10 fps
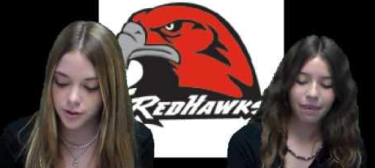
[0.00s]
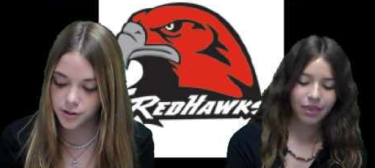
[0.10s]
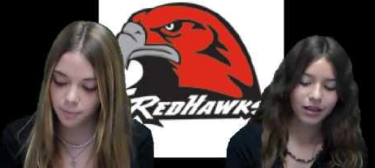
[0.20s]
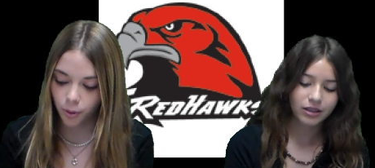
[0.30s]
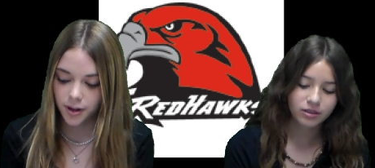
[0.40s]
Speaker 1: to
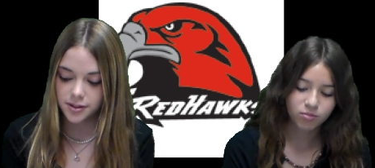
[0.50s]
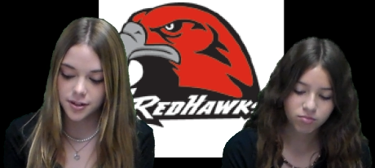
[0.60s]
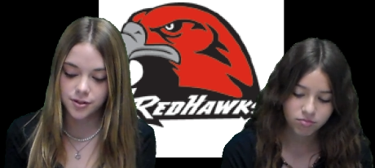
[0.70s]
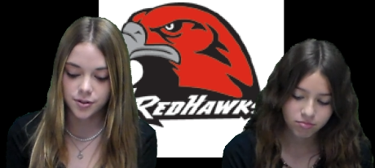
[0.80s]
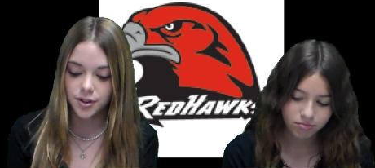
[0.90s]
the Support
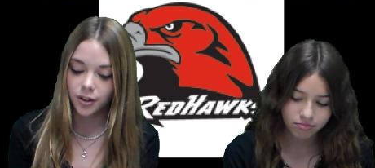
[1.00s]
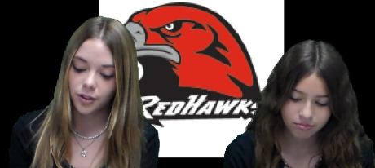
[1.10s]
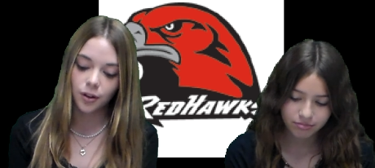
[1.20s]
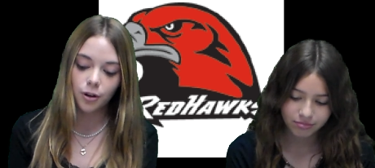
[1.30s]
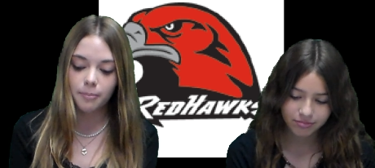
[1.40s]
Sisters,
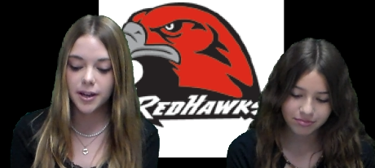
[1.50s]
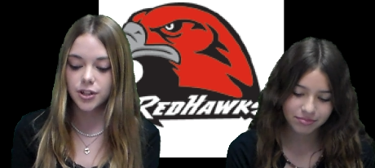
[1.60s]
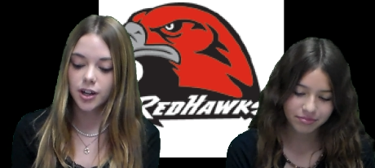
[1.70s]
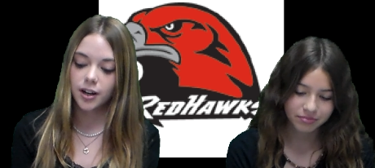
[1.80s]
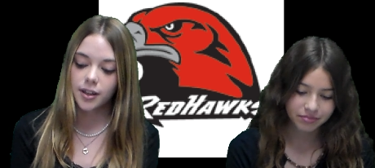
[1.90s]
a local
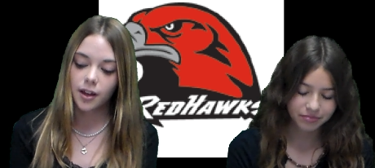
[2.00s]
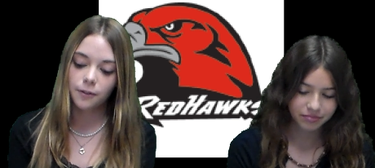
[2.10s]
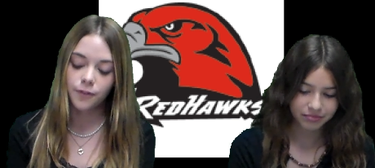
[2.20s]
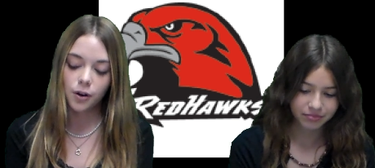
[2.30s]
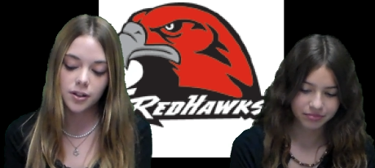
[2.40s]
based charity
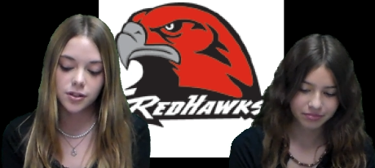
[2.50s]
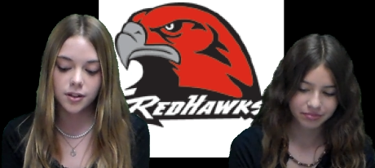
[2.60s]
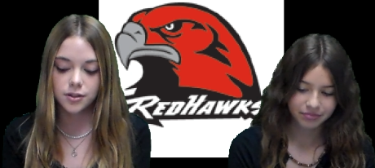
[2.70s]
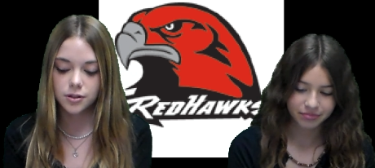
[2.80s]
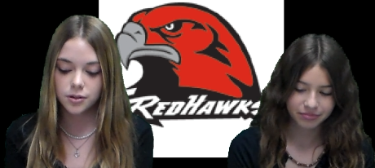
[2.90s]
that
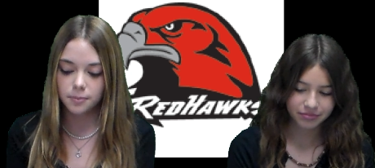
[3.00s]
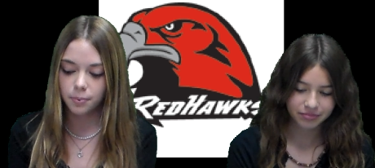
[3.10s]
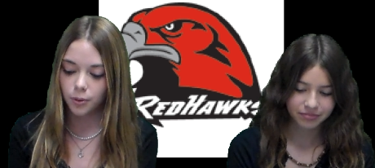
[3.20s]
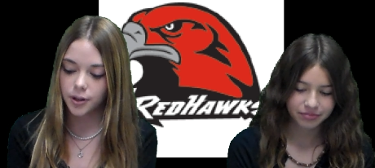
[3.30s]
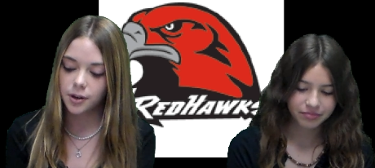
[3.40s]
focuses on
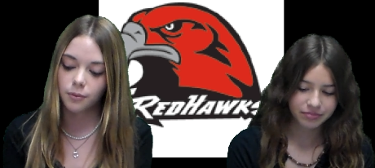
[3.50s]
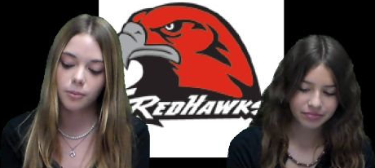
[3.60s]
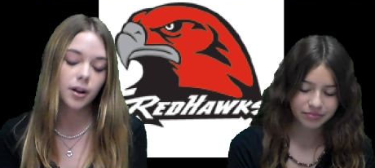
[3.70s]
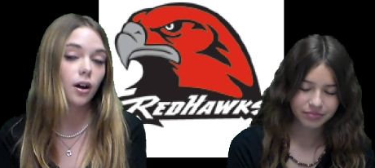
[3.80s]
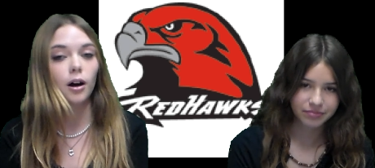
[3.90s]
supporting
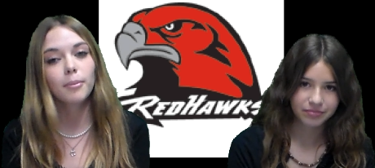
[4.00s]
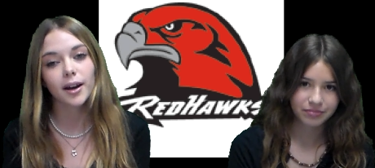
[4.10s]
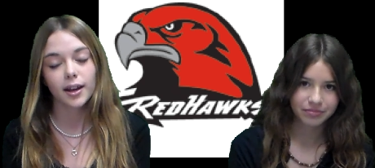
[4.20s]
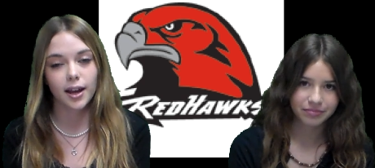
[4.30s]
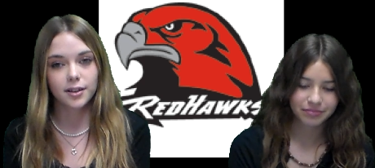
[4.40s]
women
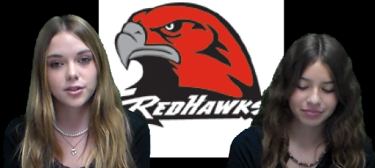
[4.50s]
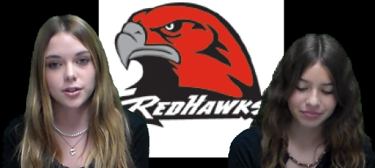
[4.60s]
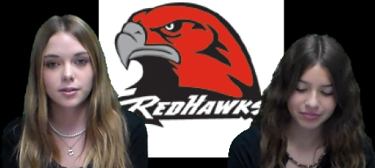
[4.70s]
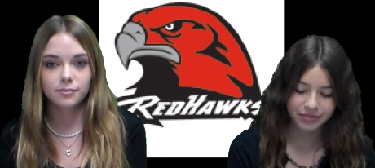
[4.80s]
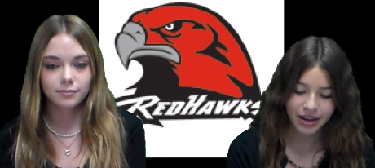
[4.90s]
combating
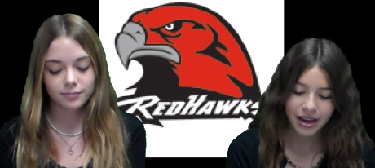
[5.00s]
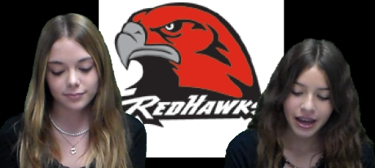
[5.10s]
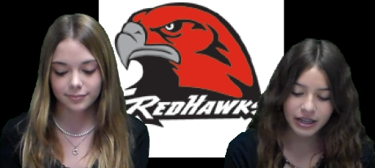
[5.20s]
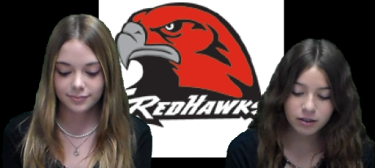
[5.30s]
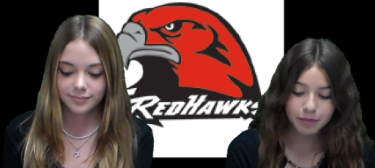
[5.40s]
cancer.
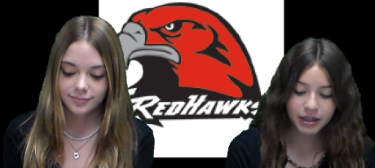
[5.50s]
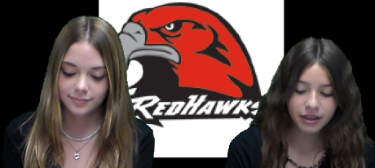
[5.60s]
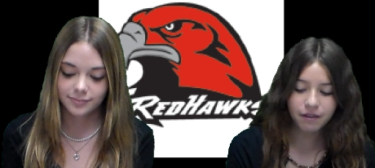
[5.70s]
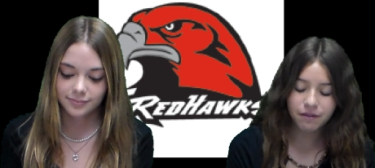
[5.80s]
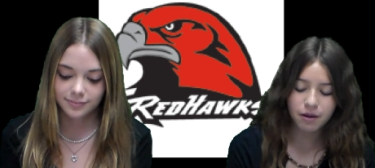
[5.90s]
And
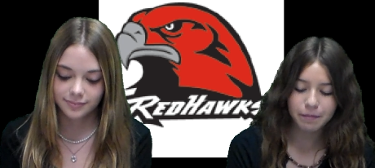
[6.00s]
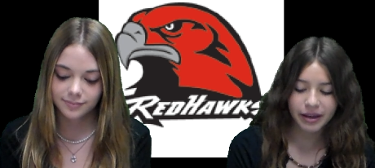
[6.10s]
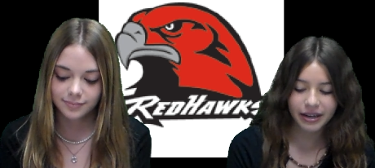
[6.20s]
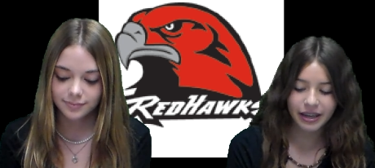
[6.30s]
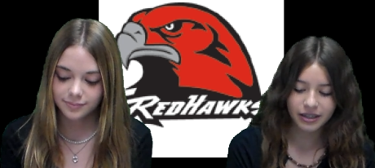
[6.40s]
Speaker 2: speaking of
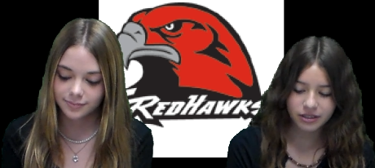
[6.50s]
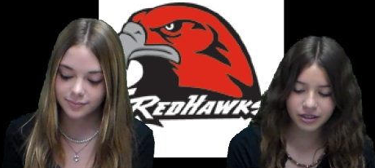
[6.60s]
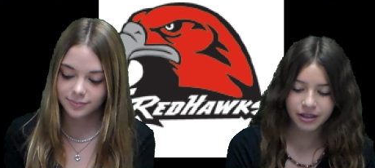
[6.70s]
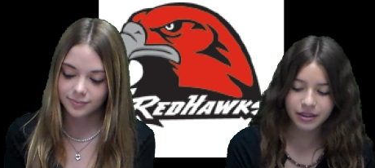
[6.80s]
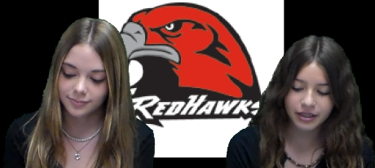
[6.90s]
combating
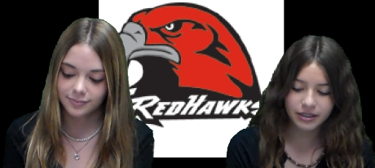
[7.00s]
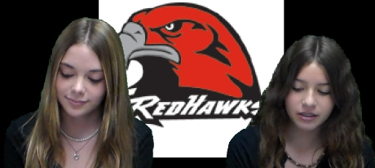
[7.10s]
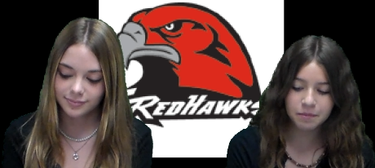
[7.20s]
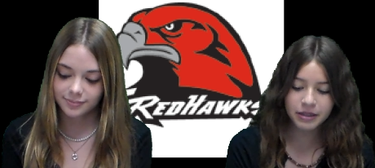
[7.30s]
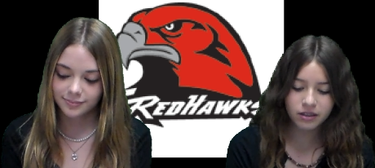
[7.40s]
cancer, the
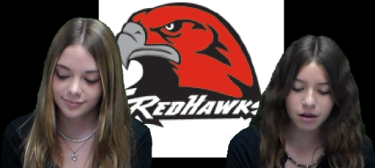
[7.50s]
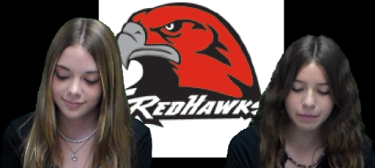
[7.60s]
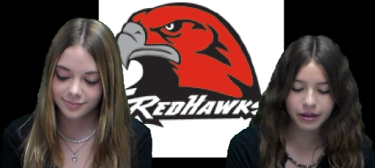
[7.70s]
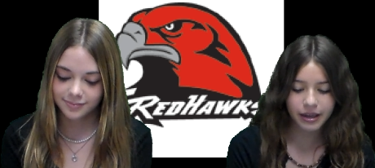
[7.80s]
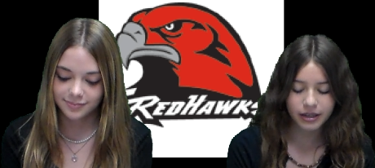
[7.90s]
ECMS
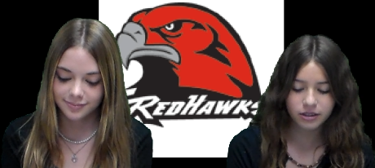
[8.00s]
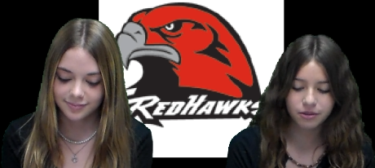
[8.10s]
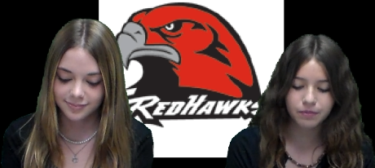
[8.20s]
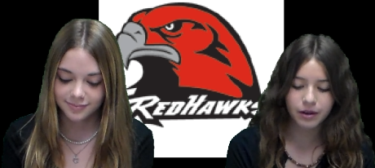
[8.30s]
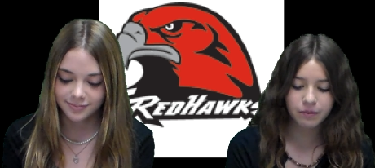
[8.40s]
Combat
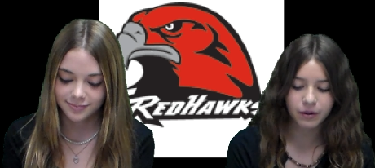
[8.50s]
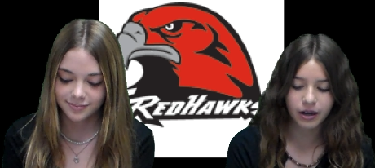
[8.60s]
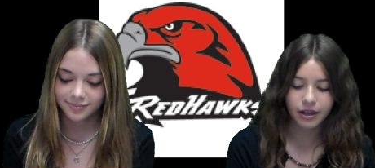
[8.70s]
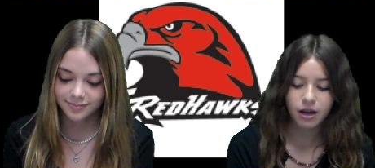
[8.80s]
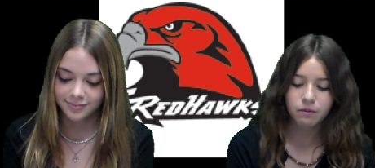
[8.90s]
Cancer Run
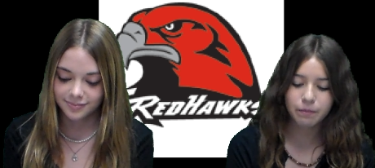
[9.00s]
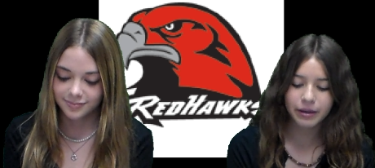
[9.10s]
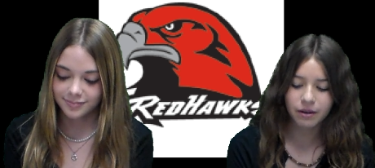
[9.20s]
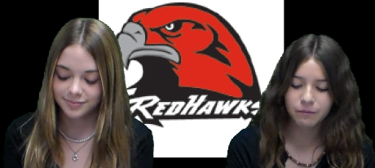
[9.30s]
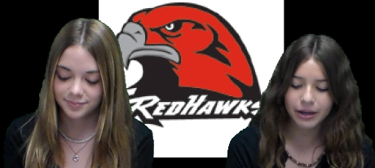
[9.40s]
Walk will
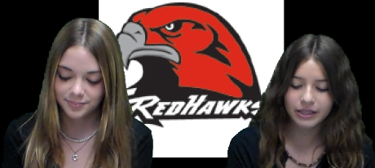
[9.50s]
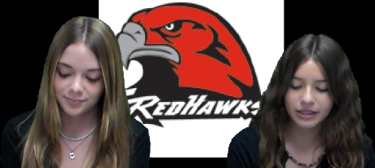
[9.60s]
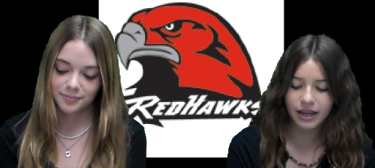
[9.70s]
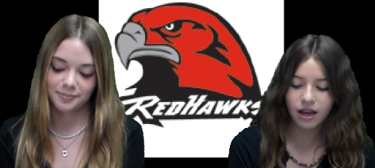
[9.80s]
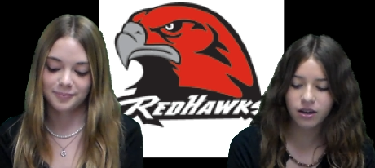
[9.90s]
be on
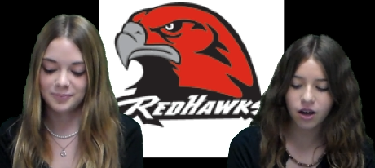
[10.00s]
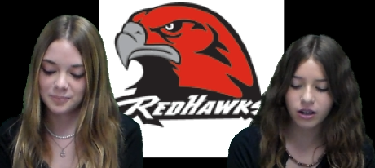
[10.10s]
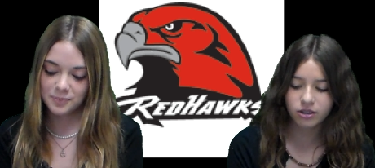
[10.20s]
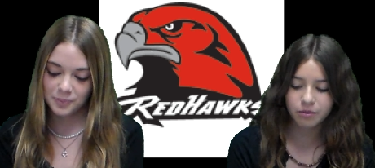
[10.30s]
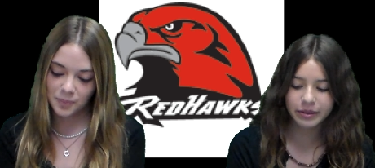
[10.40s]
Wednesday,
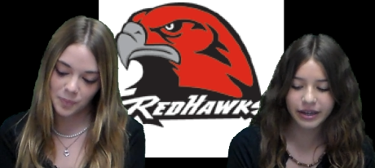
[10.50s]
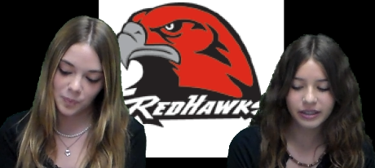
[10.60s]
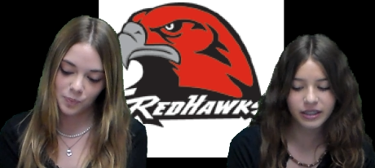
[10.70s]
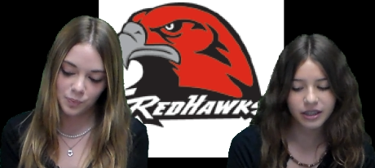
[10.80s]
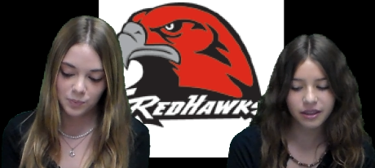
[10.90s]
October
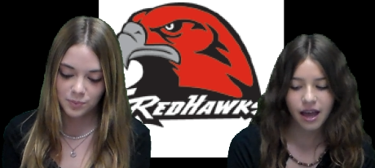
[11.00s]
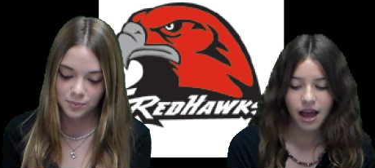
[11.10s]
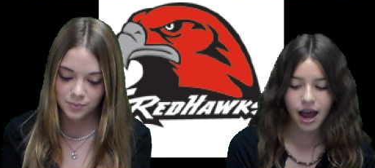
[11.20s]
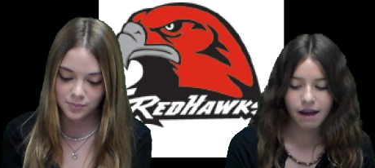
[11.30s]
19th,